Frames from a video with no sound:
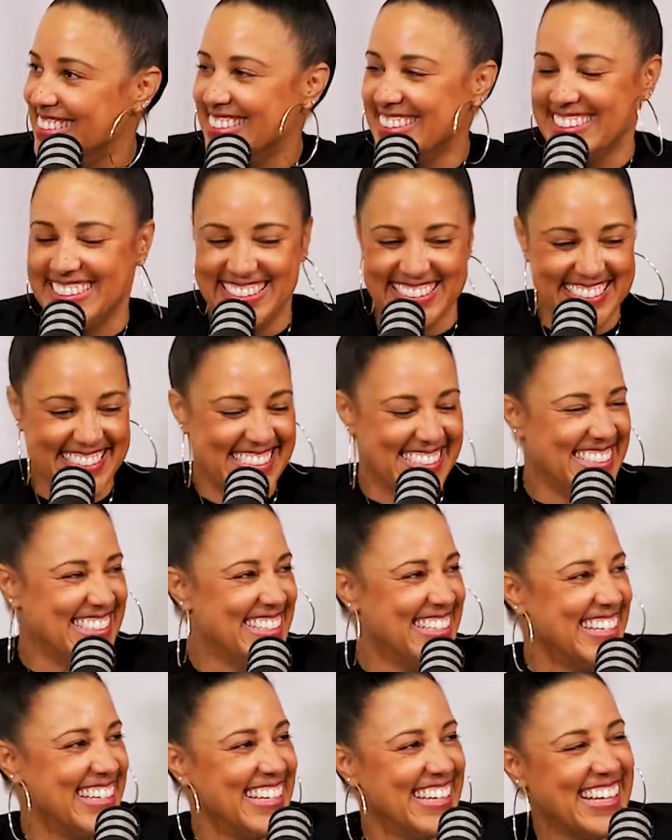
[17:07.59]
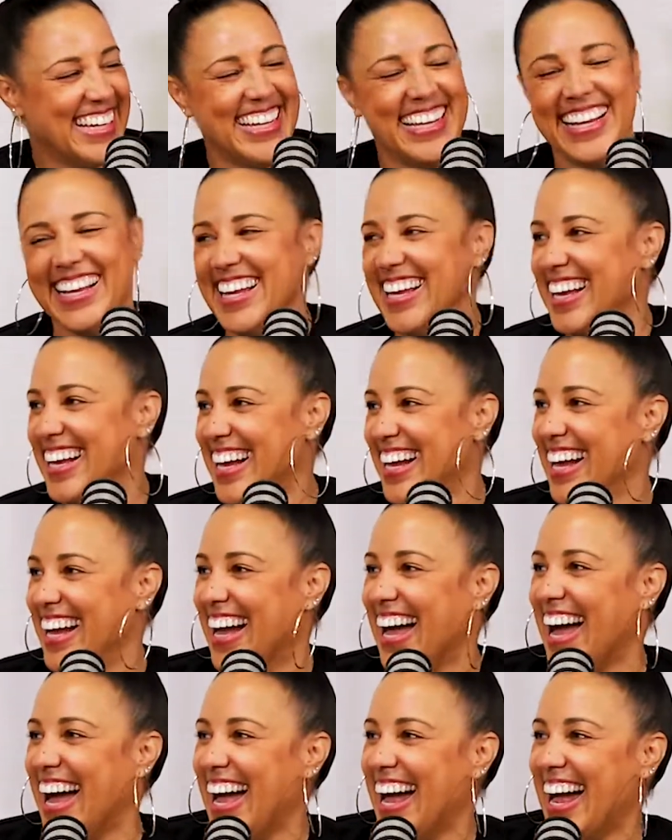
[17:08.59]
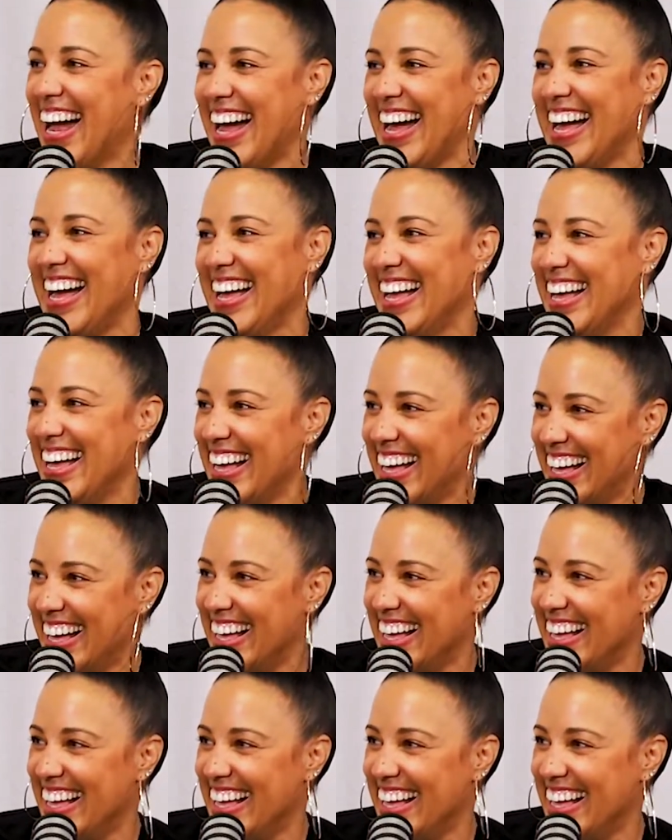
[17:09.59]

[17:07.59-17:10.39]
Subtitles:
I'm gonna use CeeLo line right here. CeeLo say,